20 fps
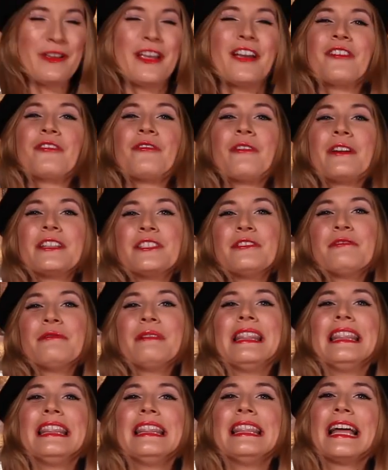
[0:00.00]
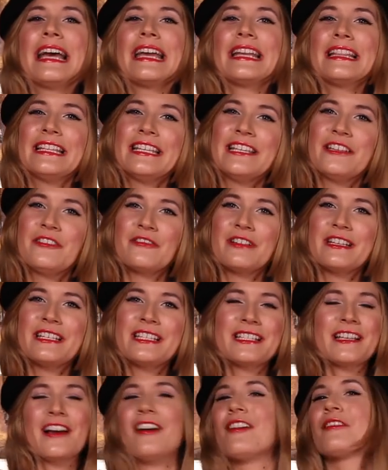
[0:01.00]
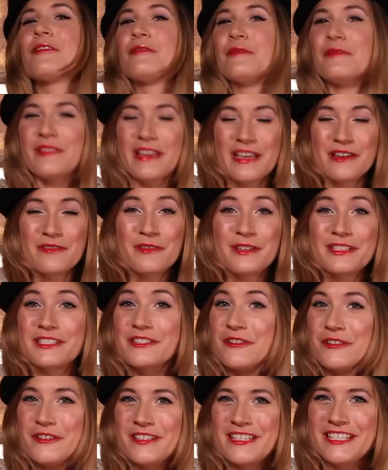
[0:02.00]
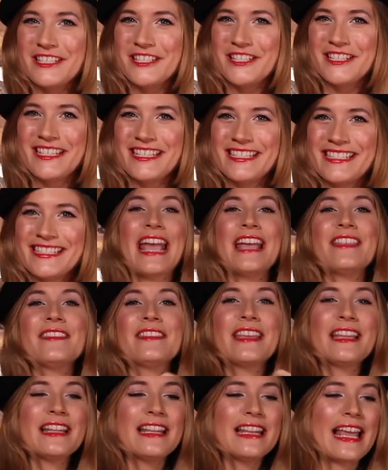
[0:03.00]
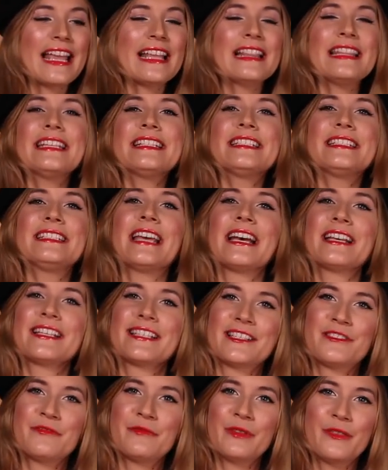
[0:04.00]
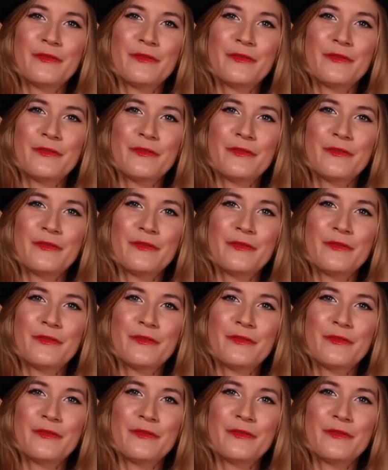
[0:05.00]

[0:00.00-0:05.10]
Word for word: We are going to lightly grease our favorite cookie sheet and then lightly dust with